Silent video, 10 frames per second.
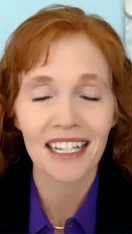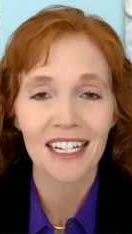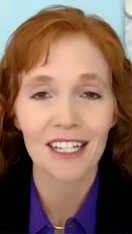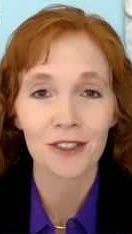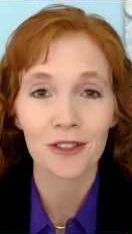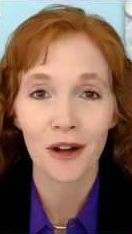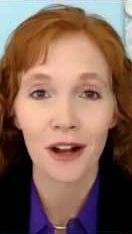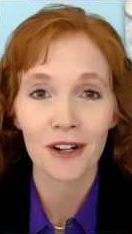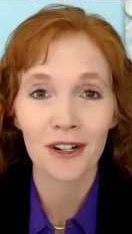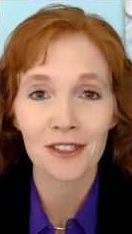getting
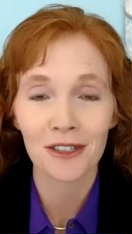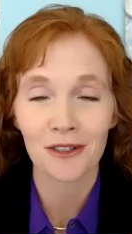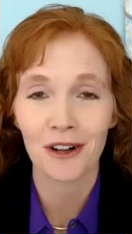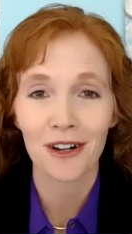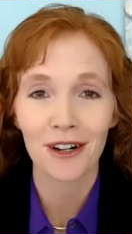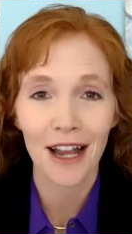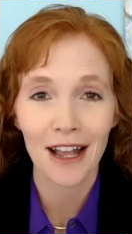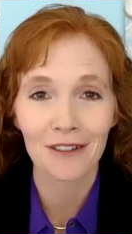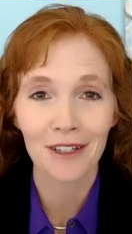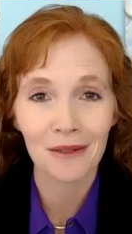stronger and stronger
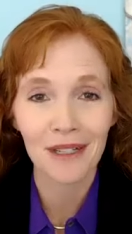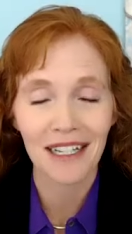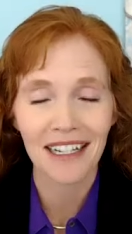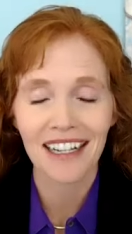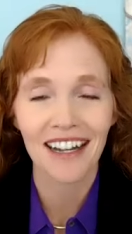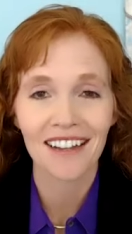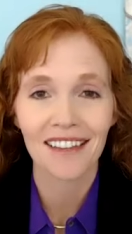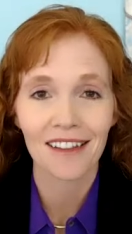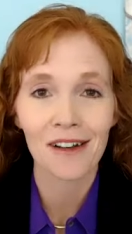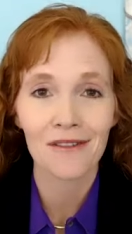every week. And I
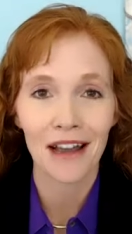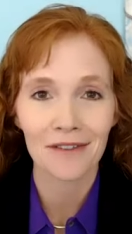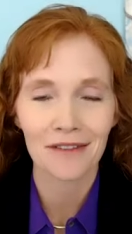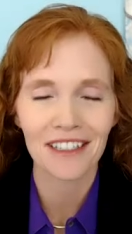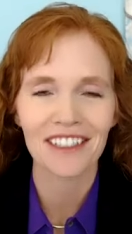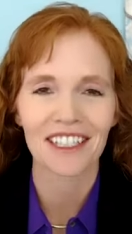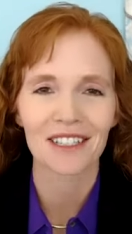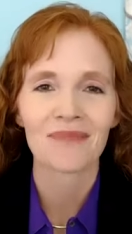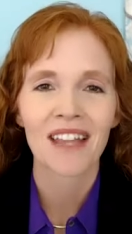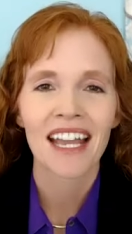love that feeling.